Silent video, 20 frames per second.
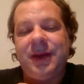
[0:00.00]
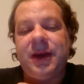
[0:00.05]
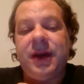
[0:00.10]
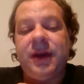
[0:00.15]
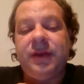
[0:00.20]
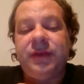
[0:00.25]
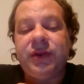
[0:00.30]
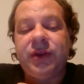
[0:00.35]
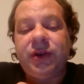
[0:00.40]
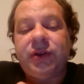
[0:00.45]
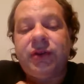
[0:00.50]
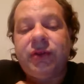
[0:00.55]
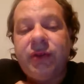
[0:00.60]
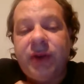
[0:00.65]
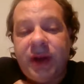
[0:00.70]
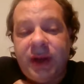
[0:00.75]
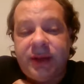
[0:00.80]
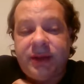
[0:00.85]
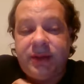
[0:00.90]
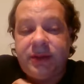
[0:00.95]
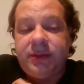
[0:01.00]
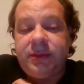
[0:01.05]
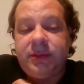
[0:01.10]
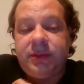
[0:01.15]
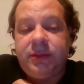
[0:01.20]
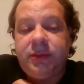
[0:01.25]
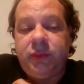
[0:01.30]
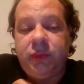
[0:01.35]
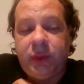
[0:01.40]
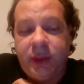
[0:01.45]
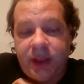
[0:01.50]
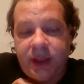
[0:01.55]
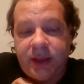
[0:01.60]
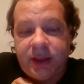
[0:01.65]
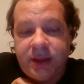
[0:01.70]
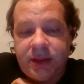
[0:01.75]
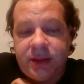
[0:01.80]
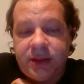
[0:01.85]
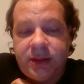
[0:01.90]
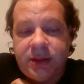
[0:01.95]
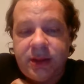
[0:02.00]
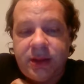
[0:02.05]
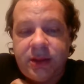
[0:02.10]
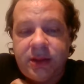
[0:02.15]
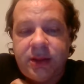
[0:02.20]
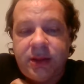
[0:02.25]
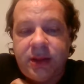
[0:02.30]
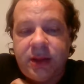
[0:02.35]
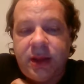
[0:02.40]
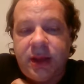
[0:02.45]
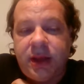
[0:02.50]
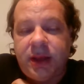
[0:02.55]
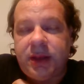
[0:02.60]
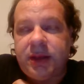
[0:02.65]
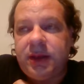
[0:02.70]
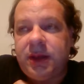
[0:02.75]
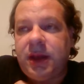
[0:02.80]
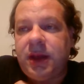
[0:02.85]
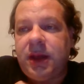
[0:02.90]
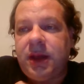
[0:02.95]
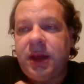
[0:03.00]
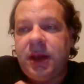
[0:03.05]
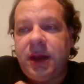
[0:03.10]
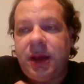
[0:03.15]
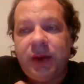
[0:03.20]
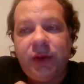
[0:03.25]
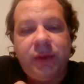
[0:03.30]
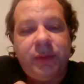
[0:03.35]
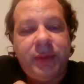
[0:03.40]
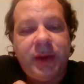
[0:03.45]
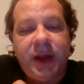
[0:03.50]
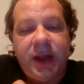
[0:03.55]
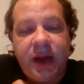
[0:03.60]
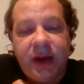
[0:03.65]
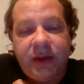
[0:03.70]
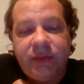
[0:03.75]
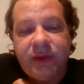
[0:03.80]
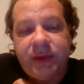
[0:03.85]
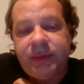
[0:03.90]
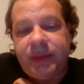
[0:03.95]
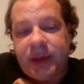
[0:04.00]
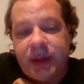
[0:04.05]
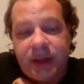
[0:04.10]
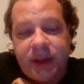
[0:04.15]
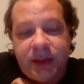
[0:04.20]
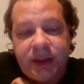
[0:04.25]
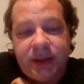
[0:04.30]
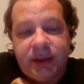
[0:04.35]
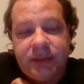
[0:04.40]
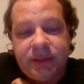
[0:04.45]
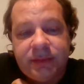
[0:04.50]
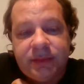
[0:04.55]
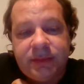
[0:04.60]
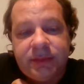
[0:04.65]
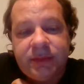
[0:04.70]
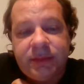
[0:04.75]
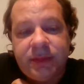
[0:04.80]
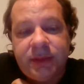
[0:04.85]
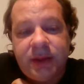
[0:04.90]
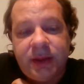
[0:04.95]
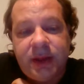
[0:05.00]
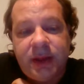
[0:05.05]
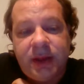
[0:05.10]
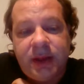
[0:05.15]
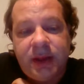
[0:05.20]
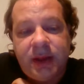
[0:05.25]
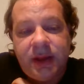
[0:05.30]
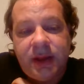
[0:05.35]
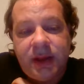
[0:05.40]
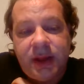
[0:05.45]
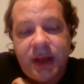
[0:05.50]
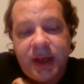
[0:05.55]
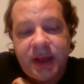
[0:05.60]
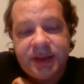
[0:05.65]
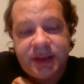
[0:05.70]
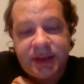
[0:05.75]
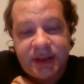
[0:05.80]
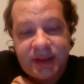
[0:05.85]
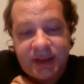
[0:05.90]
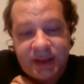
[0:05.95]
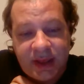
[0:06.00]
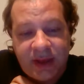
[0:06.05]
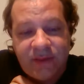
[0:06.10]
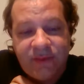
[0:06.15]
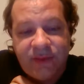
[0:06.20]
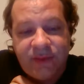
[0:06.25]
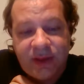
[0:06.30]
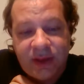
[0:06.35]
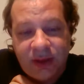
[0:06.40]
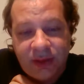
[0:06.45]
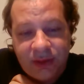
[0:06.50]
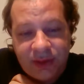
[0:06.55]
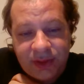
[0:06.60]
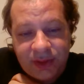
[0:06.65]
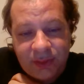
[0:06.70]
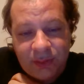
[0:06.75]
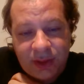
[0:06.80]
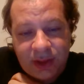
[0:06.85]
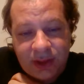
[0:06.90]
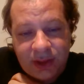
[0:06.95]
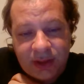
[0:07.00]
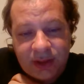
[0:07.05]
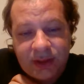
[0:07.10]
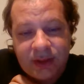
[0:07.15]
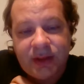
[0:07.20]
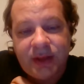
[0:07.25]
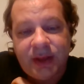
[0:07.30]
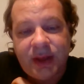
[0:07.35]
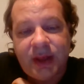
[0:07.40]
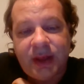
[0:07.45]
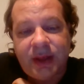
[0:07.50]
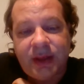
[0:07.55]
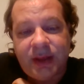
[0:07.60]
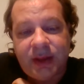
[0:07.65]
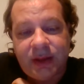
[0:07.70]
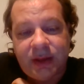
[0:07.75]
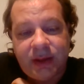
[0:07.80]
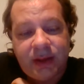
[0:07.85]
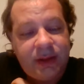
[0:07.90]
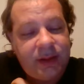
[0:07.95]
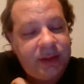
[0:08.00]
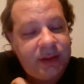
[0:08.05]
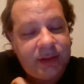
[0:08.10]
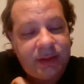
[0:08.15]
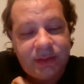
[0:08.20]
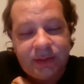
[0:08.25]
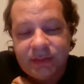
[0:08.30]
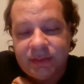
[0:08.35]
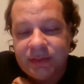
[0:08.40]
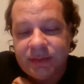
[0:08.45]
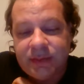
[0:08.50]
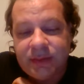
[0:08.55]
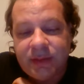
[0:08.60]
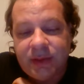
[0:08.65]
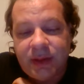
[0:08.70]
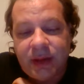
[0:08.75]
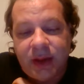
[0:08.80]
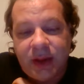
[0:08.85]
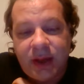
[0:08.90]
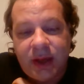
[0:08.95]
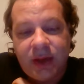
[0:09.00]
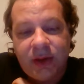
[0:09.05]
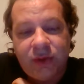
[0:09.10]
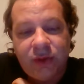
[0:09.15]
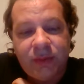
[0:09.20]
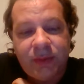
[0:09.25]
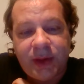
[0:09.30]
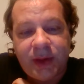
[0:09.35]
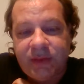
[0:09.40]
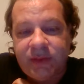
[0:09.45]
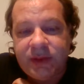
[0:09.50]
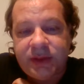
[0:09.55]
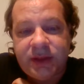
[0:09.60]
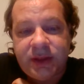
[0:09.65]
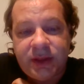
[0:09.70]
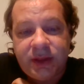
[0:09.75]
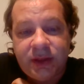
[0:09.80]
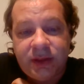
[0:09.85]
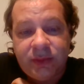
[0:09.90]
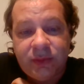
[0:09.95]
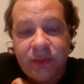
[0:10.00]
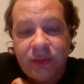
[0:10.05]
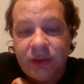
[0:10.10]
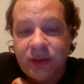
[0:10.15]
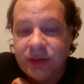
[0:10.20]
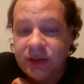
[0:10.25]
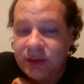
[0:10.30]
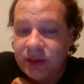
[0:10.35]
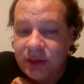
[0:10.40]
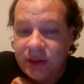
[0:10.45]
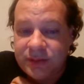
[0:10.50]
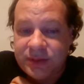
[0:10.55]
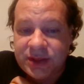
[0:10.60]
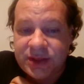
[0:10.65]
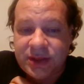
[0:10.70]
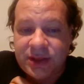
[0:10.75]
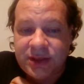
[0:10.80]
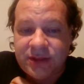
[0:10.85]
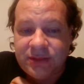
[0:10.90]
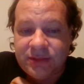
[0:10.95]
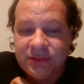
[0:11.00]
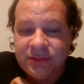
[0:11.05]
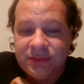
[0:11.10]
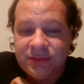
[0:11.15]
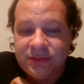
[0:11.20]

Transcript: Have a great week, and I hope everybody has a safe and healthy week. And I hope everything you want comes to you.